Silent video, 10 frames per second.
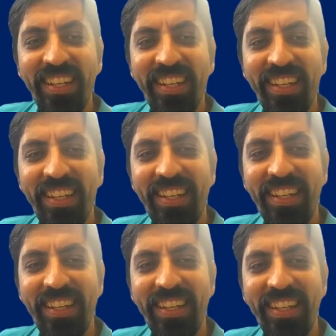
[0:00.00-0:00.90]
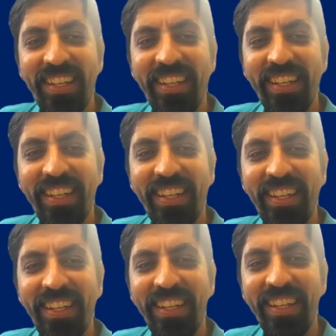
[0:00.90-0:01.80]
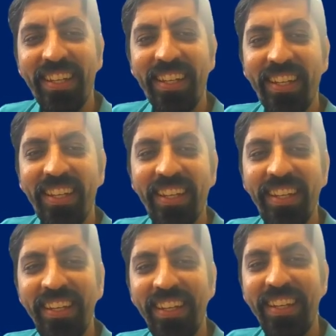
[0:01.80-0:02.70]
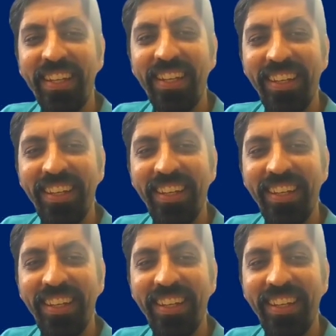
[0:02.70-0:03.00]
(silent)